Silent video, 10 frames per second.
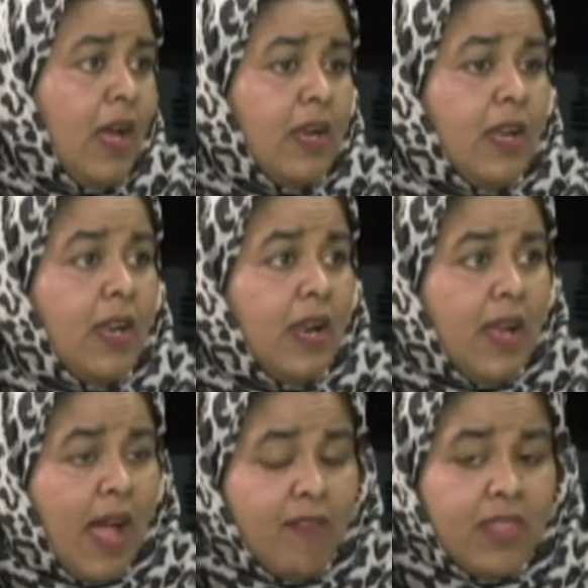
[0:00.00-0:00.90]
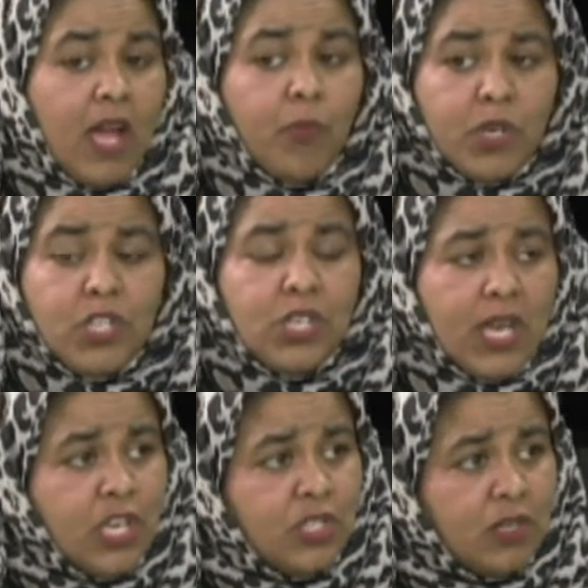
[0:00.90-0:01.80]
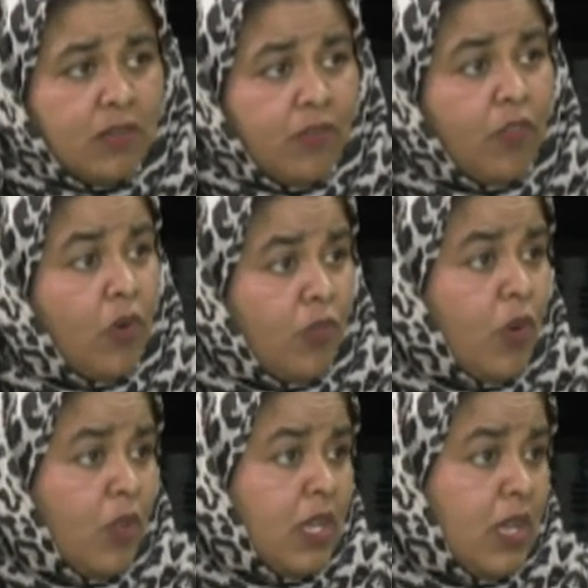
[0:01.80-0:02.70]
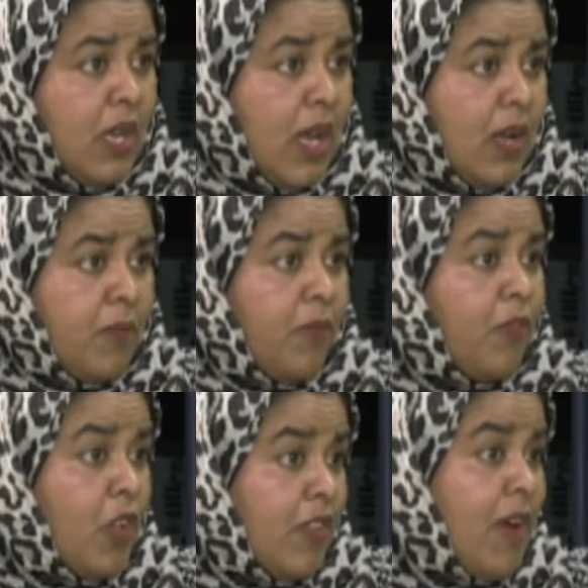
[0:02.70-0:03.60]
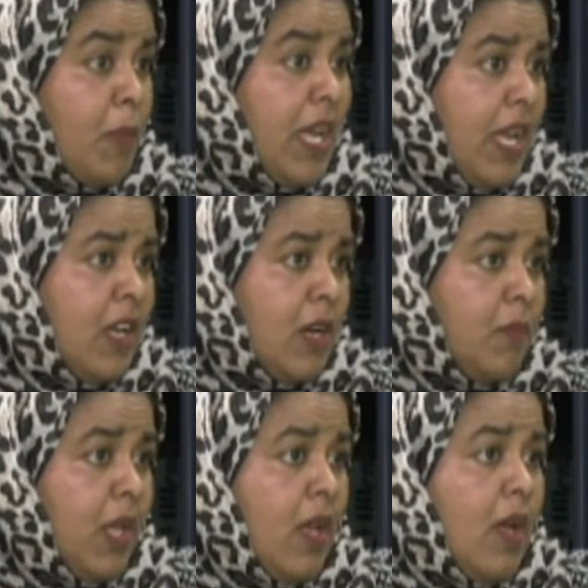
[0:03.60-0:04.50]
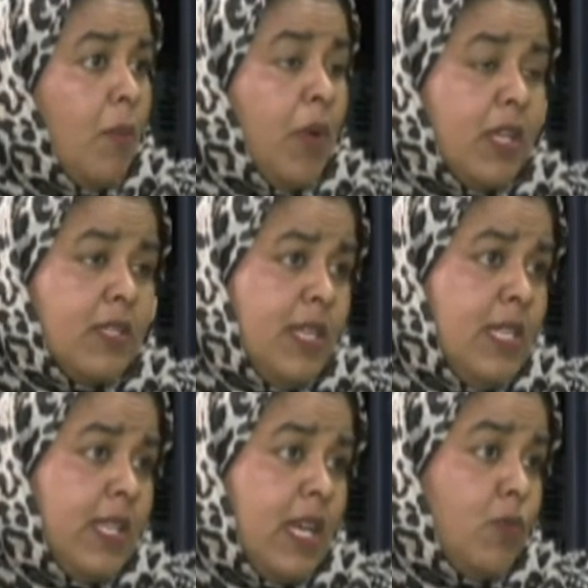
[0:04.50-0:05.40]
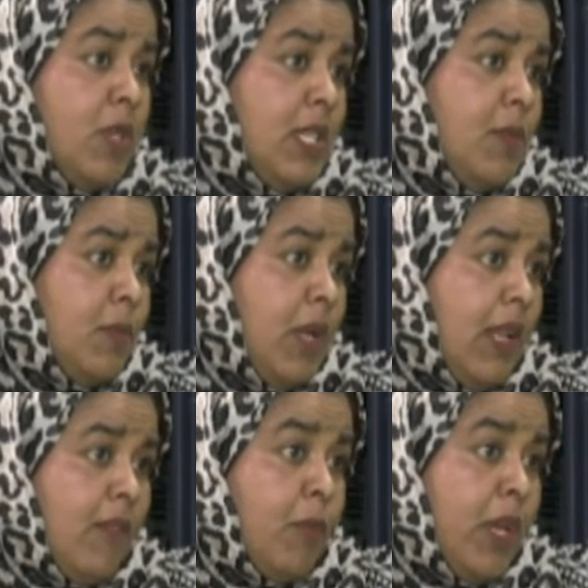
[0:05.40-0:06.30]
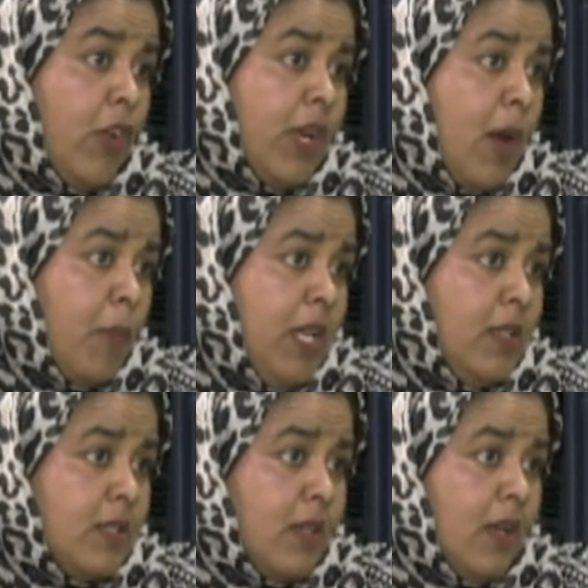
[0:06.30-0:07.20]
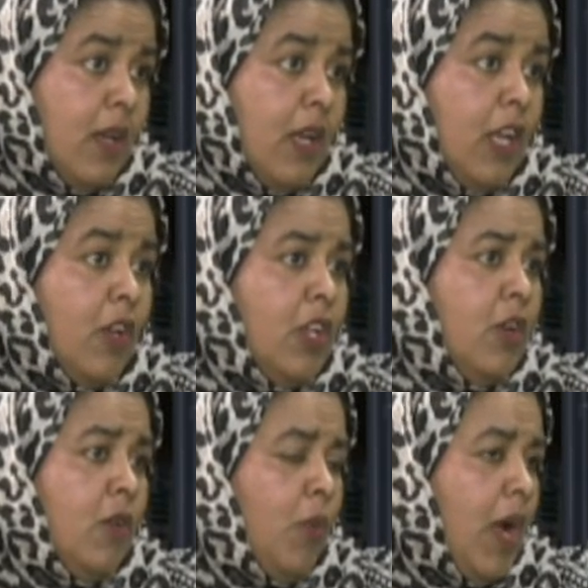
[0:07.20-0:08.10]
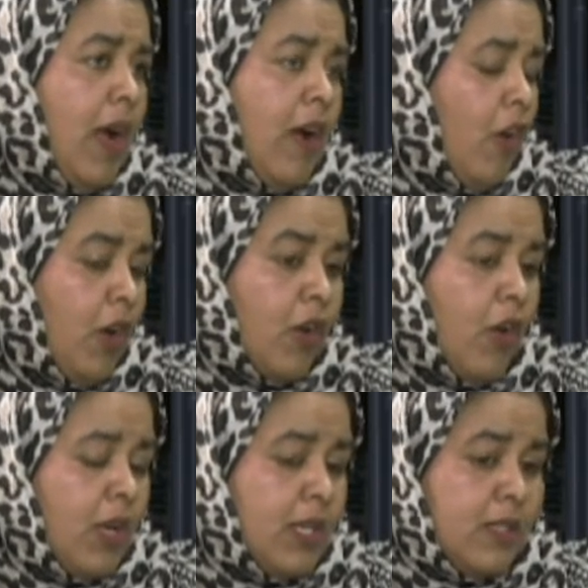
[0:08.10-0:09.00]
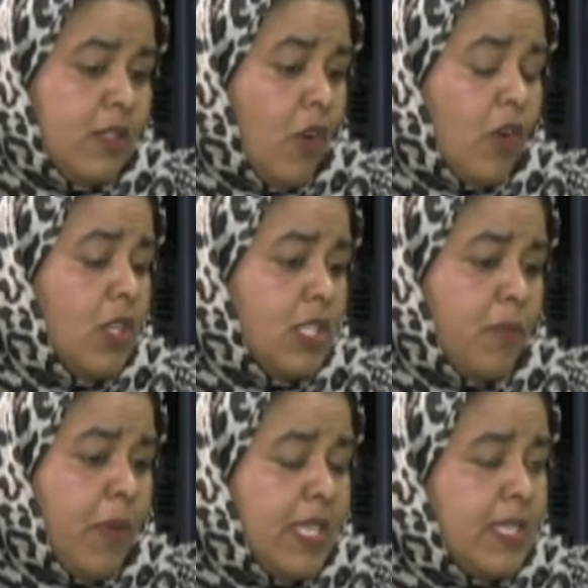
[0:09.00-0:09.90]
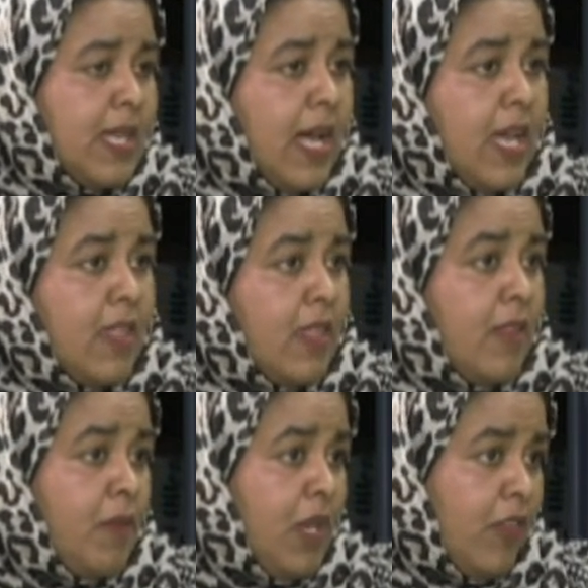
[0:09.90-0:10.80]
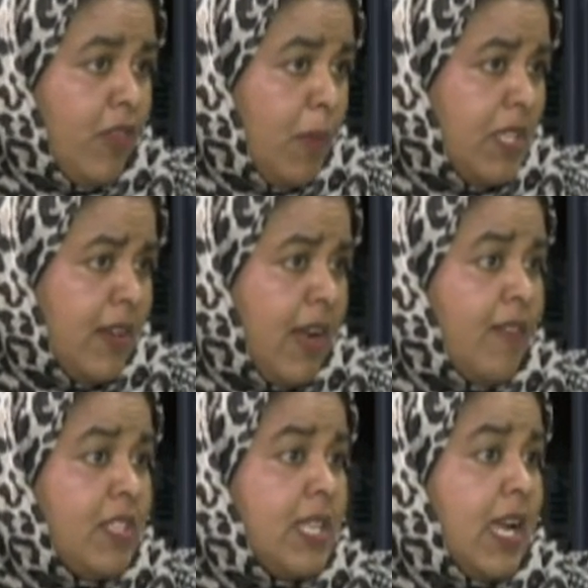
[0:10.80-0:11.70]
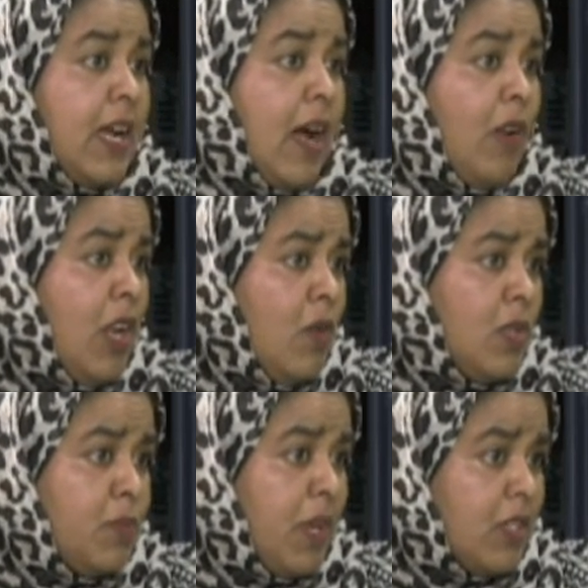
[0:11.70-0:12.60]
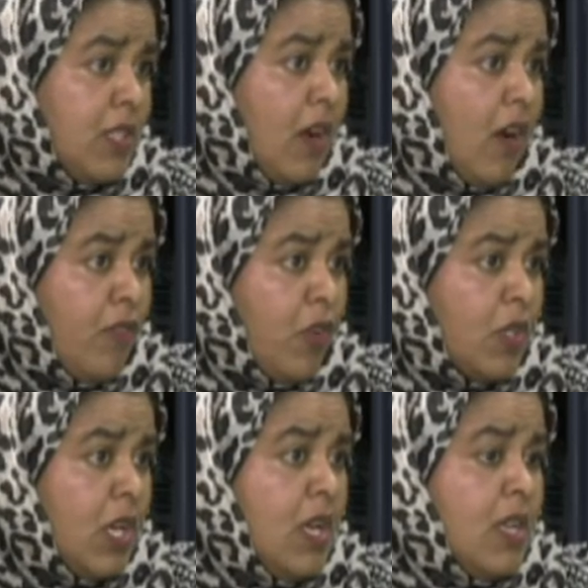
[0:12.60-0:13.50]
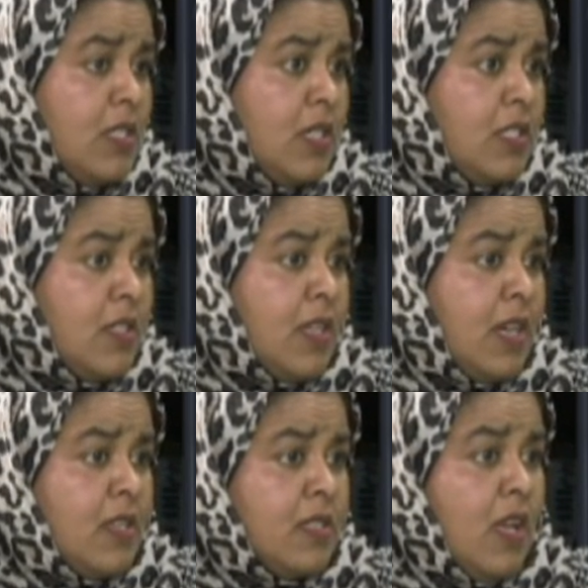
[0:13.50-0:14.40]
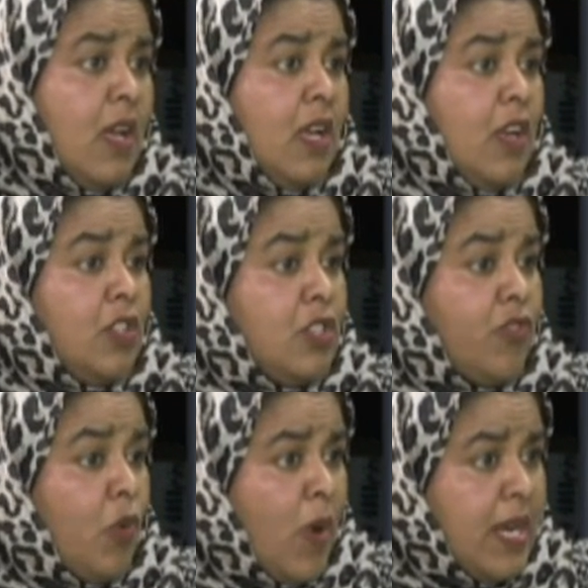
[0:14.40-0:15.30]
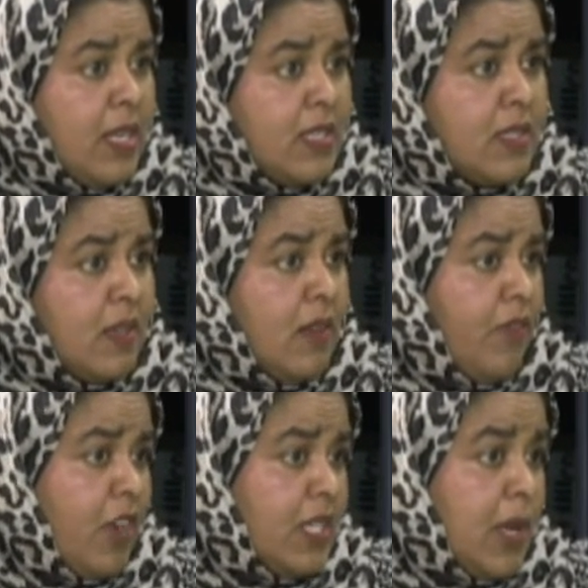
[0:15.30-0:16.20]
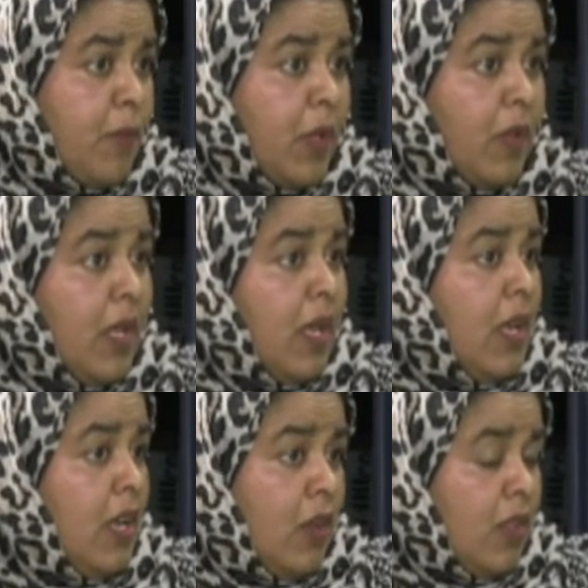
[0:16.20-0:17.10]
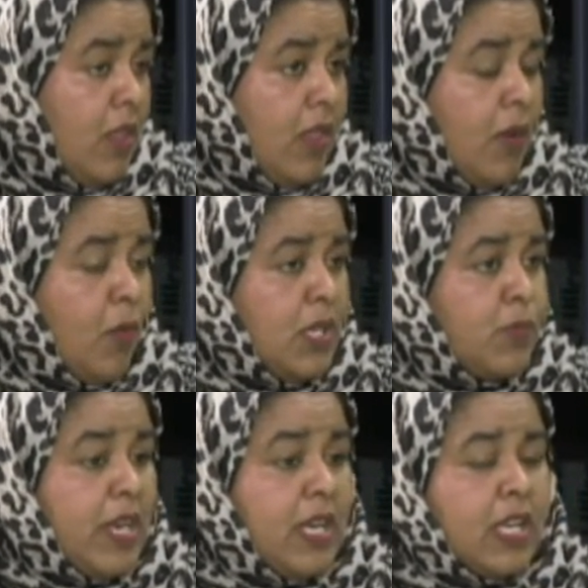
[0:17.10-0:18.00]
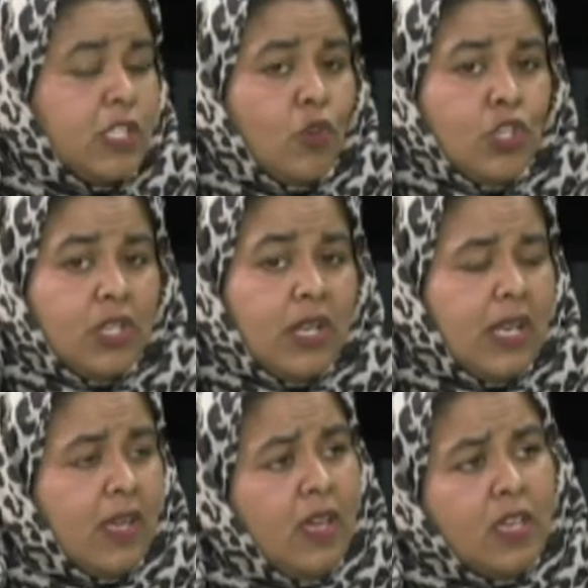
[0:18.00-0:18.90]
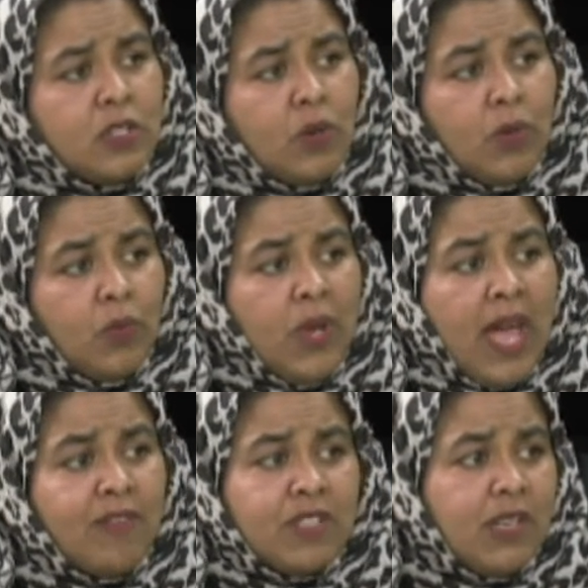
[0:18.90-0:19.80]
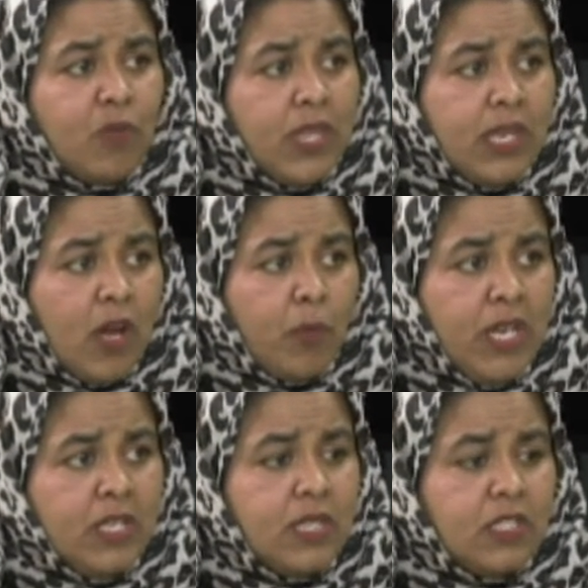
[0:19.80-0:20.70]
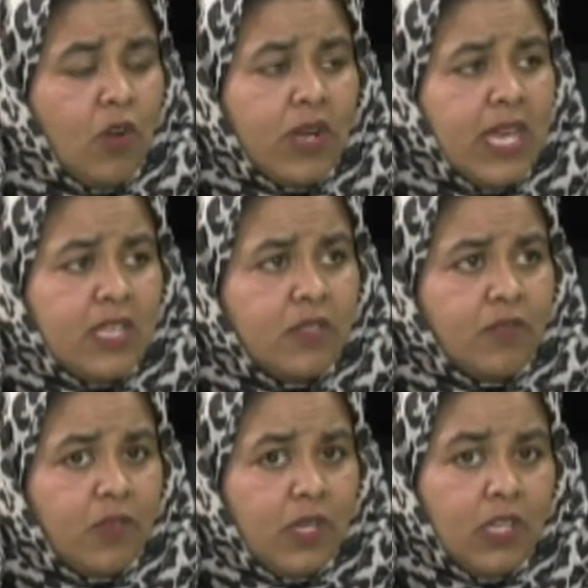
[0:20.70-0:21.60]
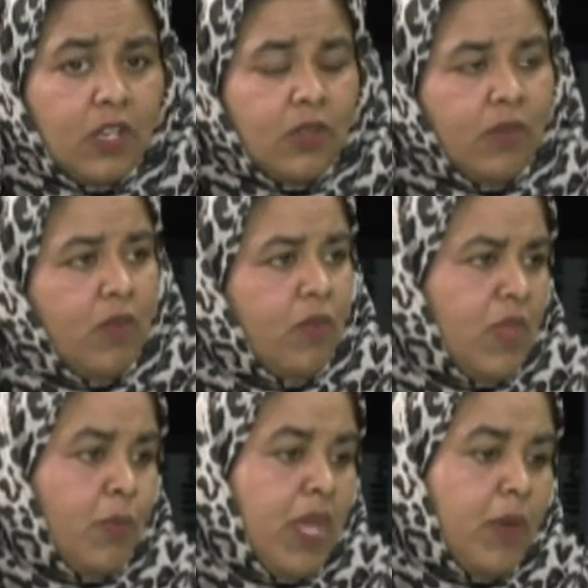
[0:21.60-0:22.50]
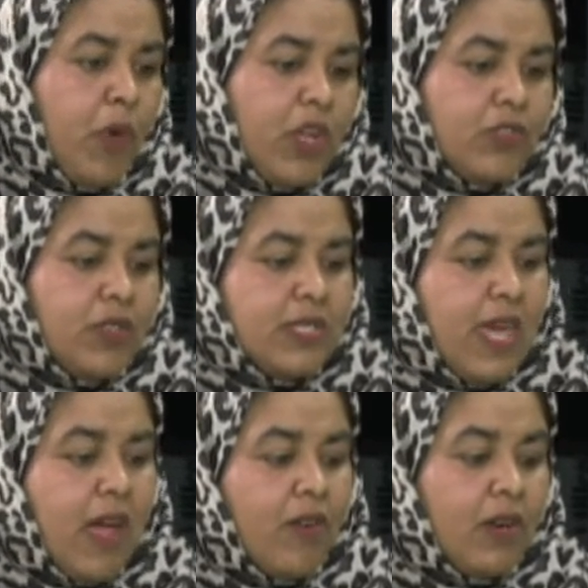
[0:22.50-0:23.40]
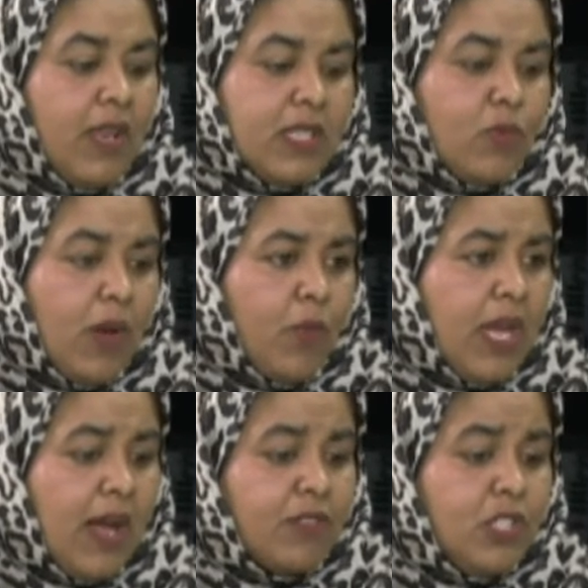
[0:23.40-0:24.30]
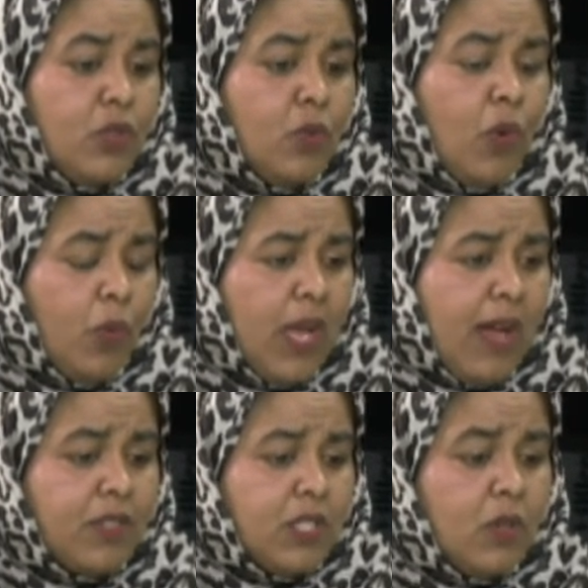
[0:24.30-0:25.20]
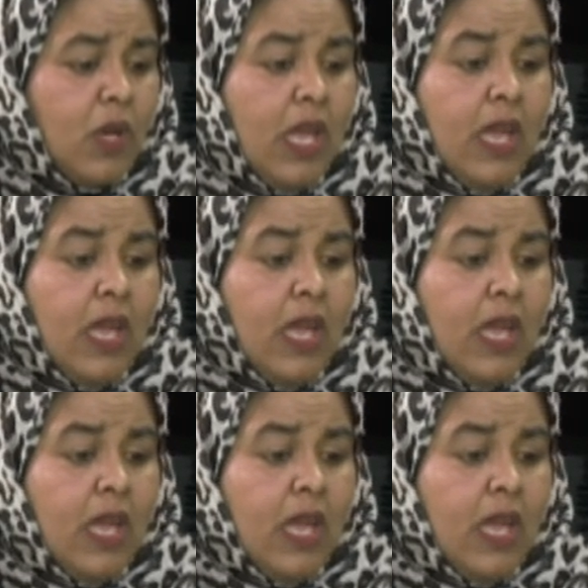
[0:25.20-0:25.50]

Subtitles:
And having that appreciation for the family income, because these days we seem to be living beyond our means. You know, on a sort of constant basis, I hear that families are having to take out loans because they can't afford certain things. You know, just for weddings, for example, you know, we're spending extortionately. So we have to live within our means. It's not a case of, you know, the peer pressure is there and that's why we have to do what we have to do.